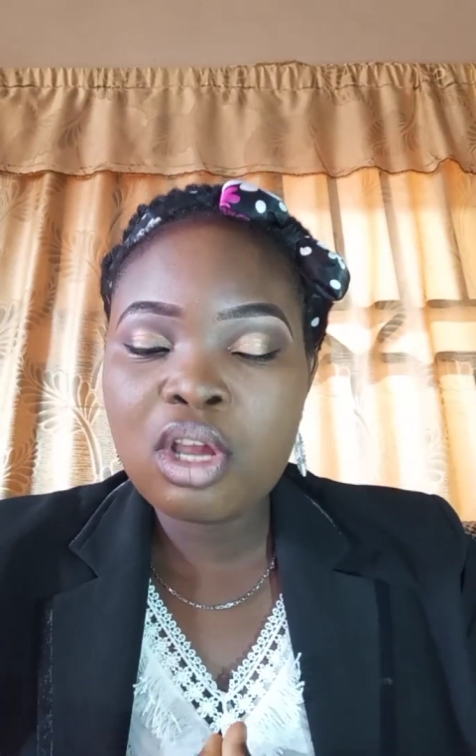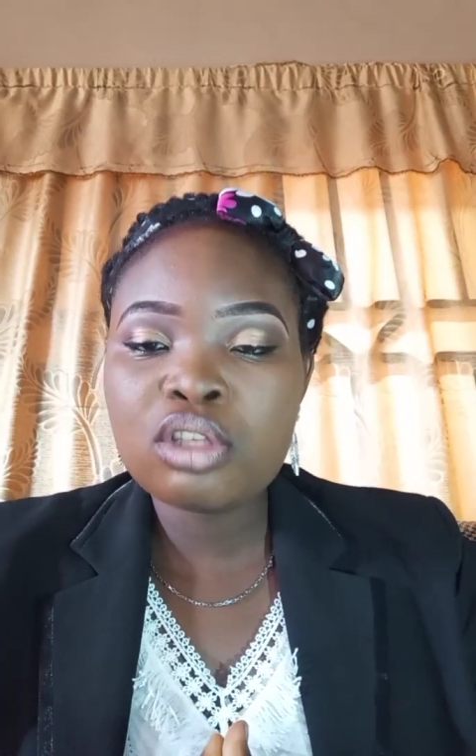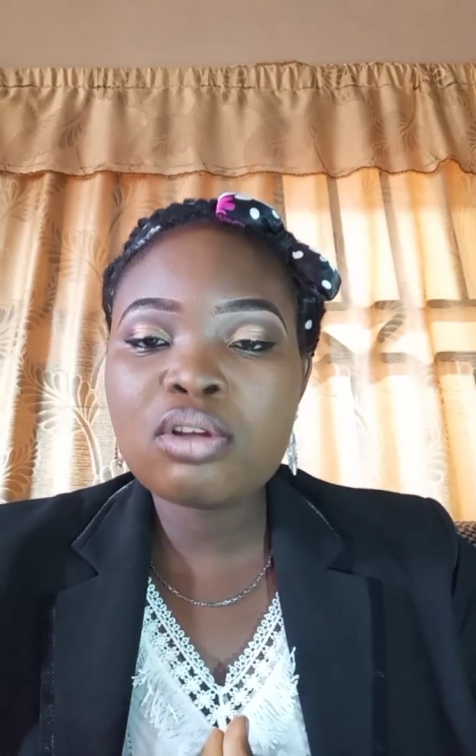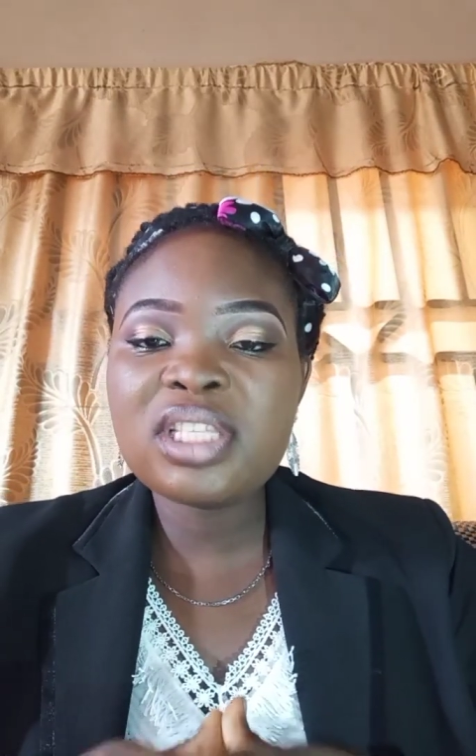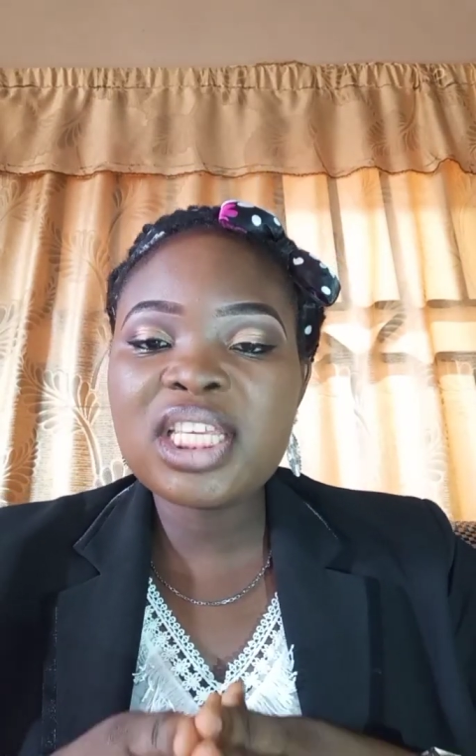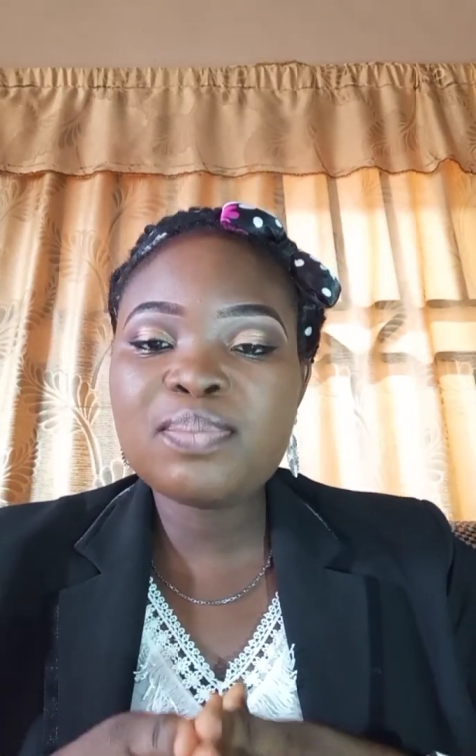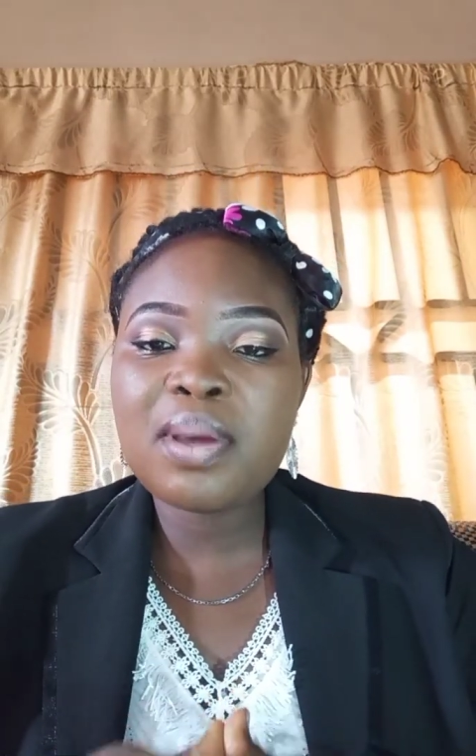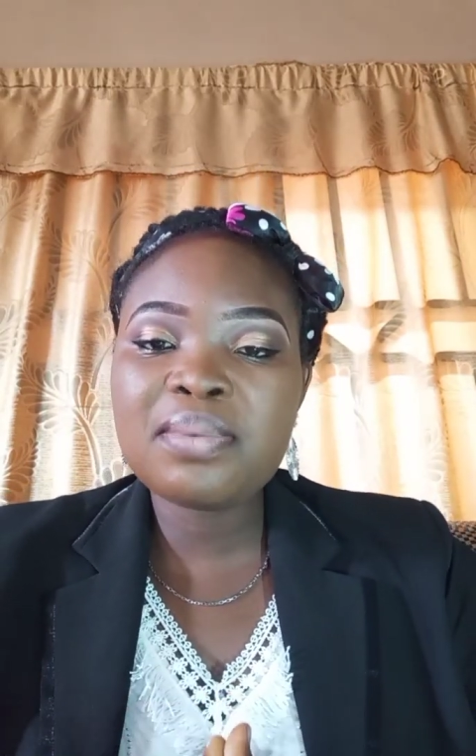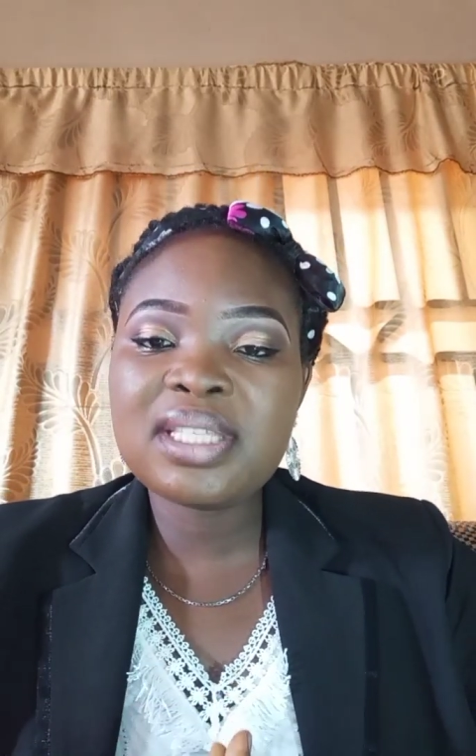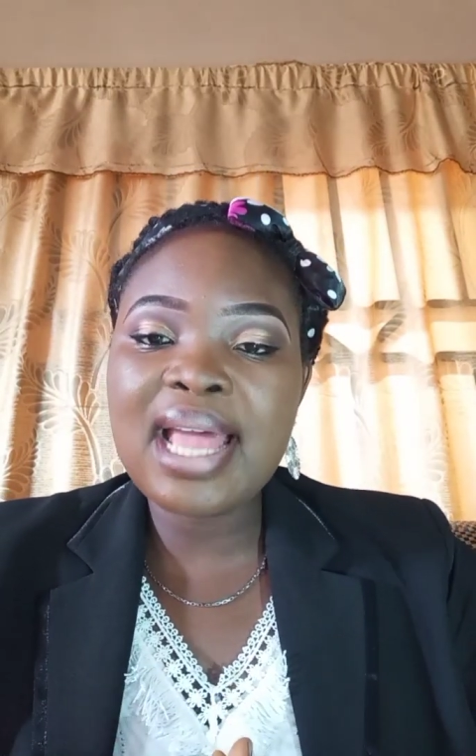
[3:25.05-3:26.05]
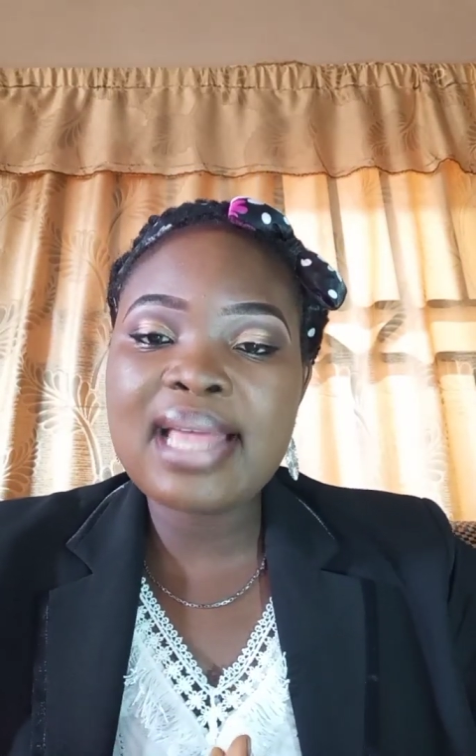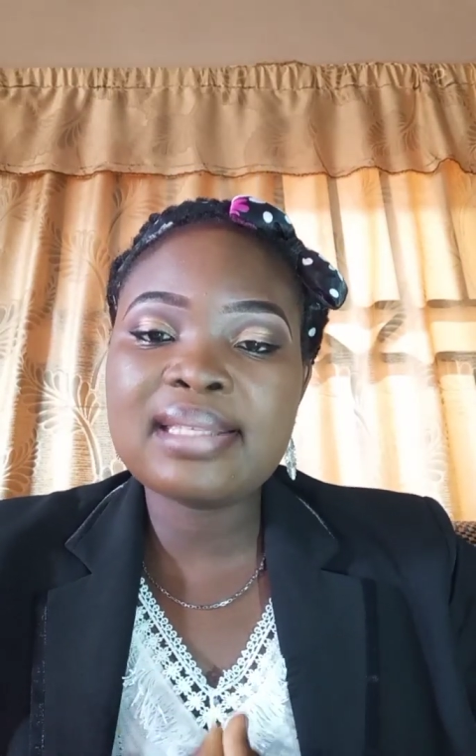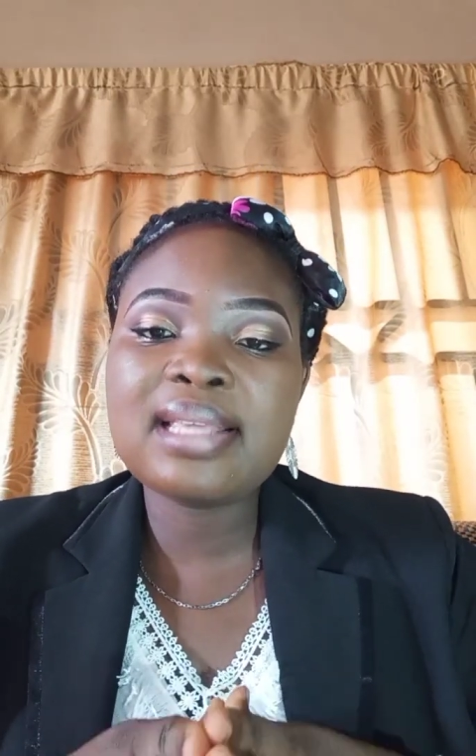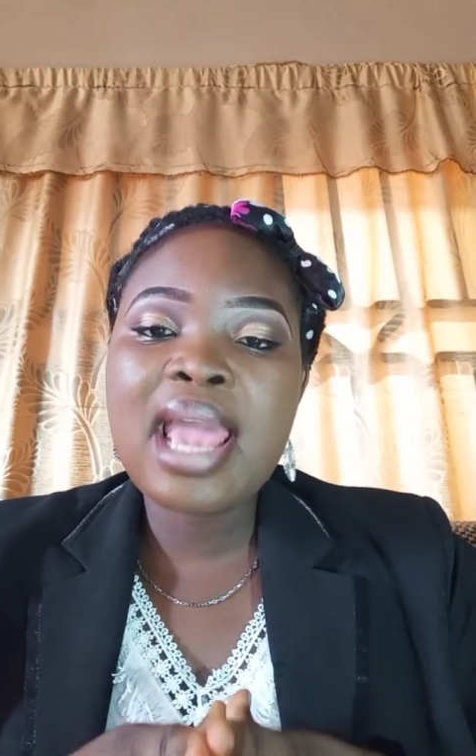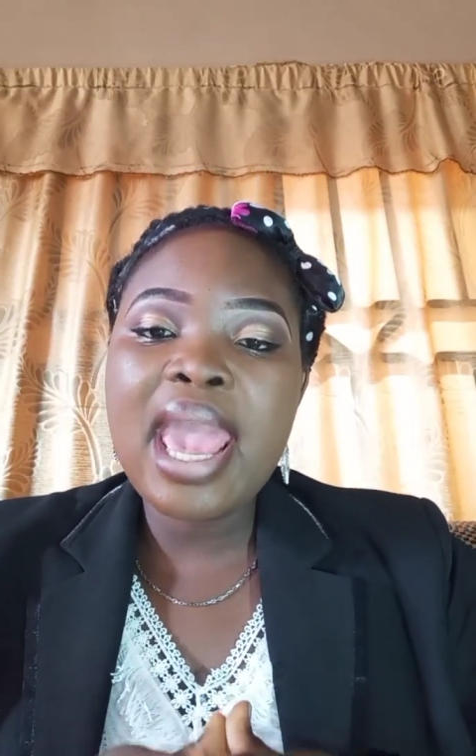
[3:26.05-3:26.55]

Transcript: So this baby dance